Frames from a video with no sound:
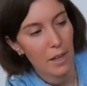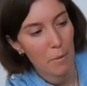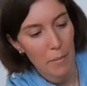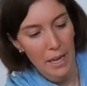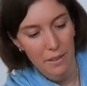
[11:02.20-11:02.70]

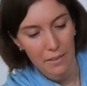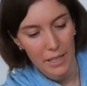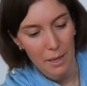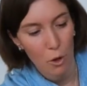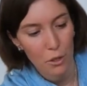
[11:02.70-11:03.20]
mat
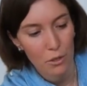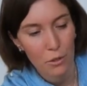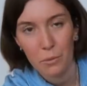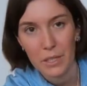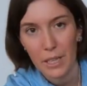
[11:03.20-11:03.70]
that I'm also
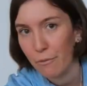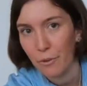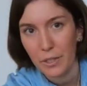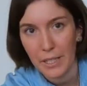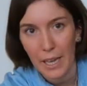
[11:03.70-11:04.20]
using
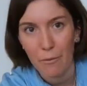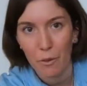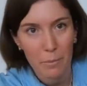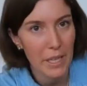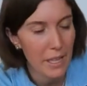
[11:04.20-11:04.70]
for the day
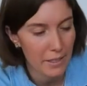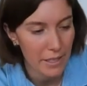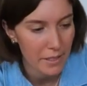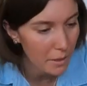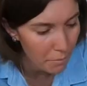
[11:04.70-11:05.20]
for me as
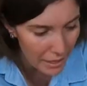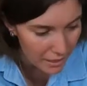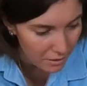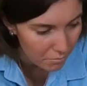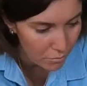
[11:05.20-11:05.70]
a sit
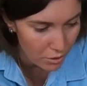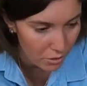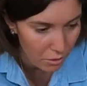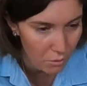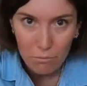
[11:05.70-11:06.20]
pad.
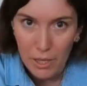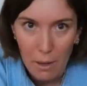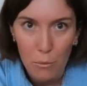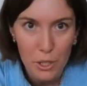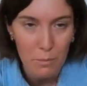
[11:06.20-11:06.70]
So yeah,
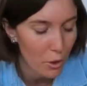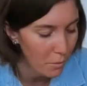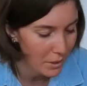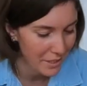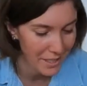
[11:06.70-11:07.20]

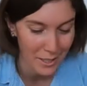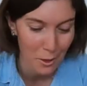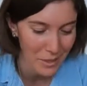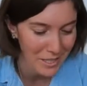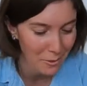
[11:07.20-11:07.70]
multi-purpose, that's
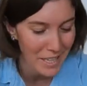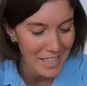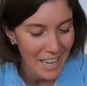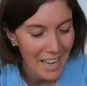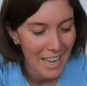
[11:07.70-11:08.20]
always great.
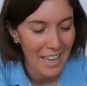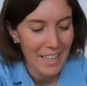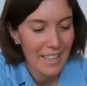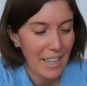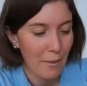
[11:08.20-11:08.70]

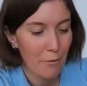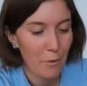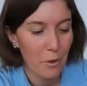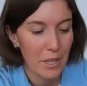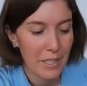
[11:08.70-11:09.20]
Then
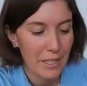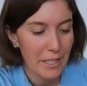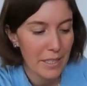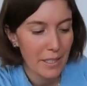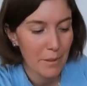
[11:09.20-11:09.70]
for
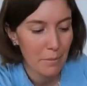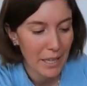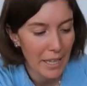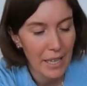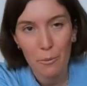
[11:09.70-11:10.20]
the
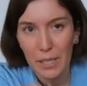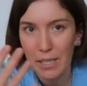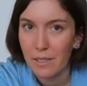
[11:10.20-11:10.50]
beginning, when